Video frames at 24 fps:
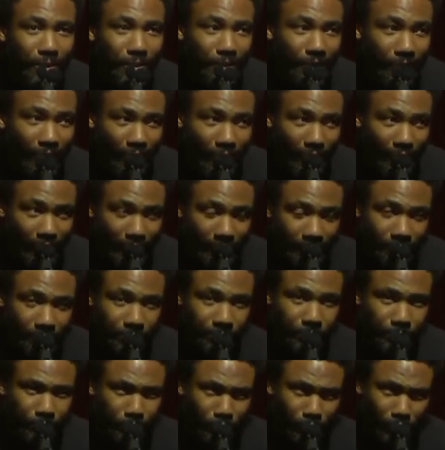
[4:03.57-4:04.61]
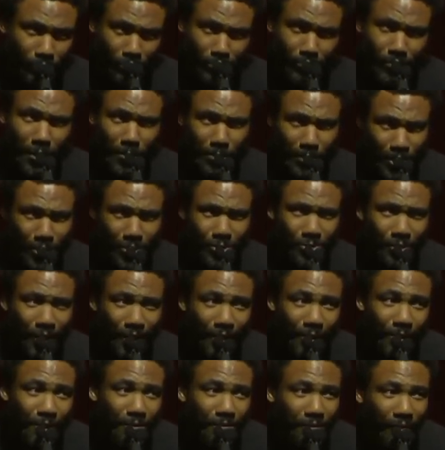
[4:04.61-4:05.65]
darling, but
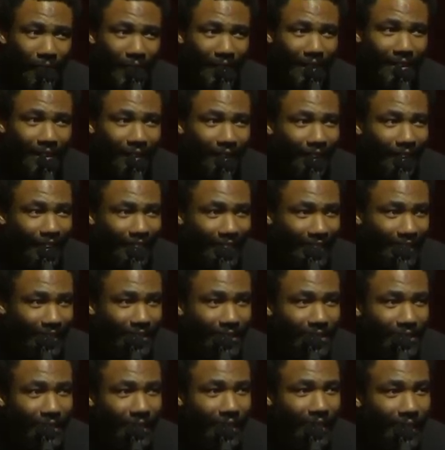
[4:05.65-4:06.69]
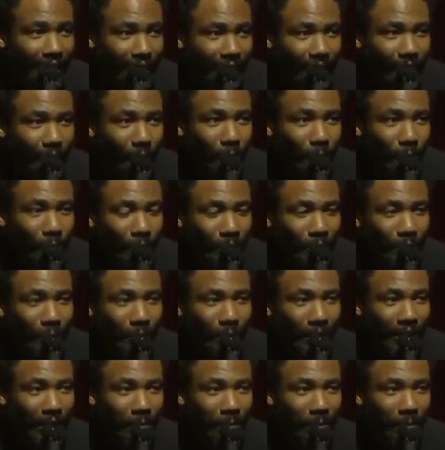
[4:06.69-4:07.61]
struggled to find an audience with only a